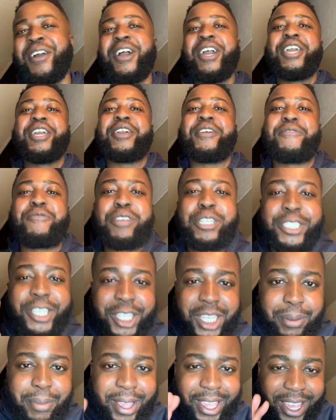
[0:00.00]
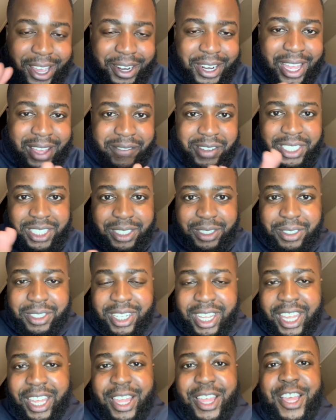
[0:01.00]
If you check your bank account every single
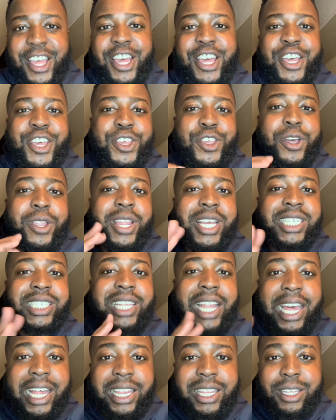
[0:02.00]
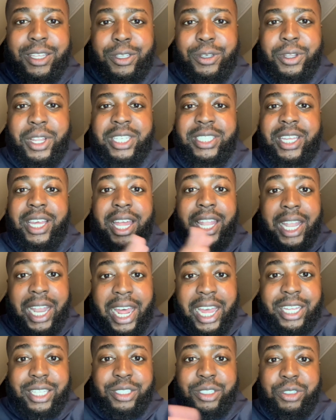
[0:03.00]
day, you're less likely, you're less
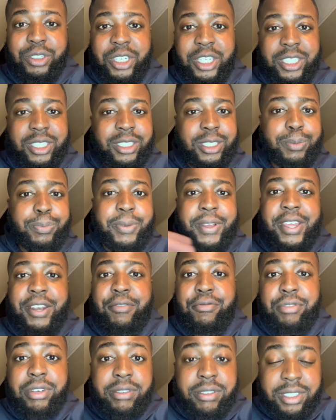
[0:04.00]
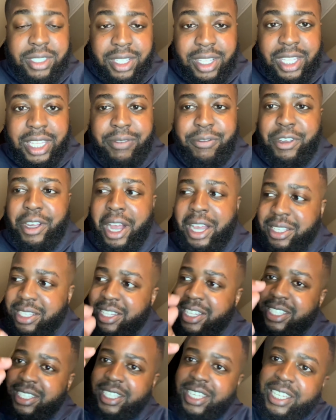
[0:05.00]
inclined to just spend frivolously. If you constantly
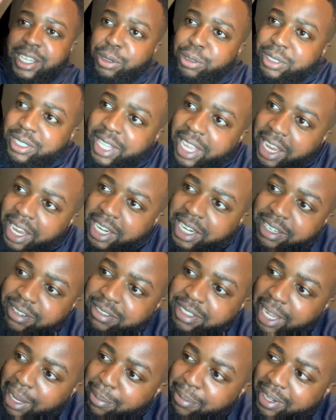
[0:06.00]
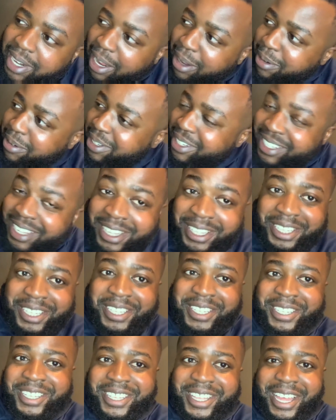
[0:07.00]
see those negatives coming out
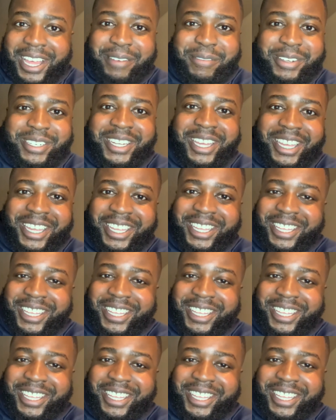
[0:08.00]
every day,